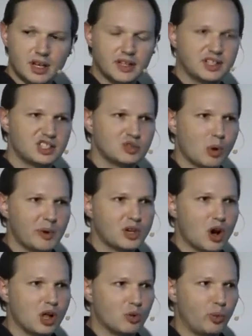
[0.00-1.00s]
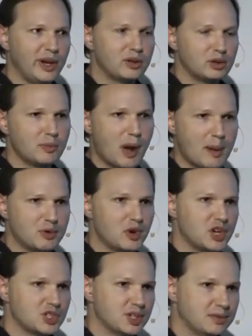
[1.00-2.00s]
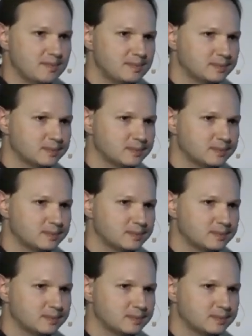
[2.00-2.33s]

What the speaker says: And this is what we call a regroup operation.